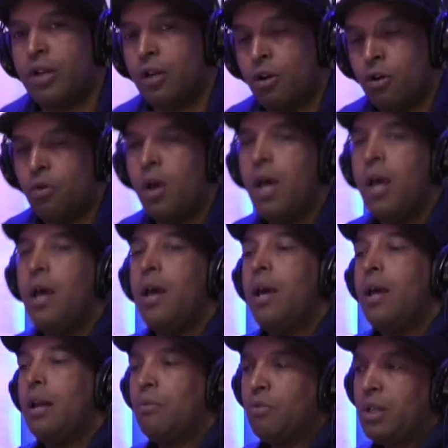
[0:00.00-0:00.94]

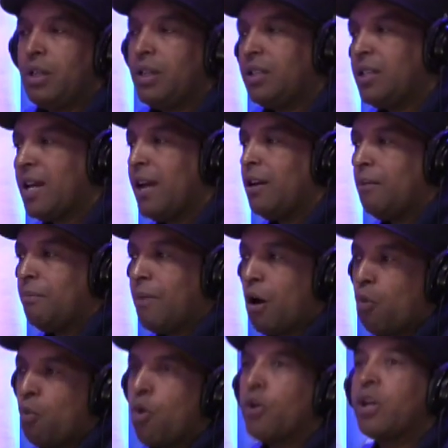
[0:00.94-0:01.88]
and I'm really excited
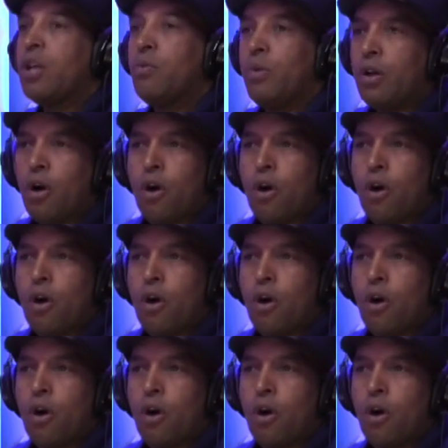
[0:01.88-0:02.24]
about working with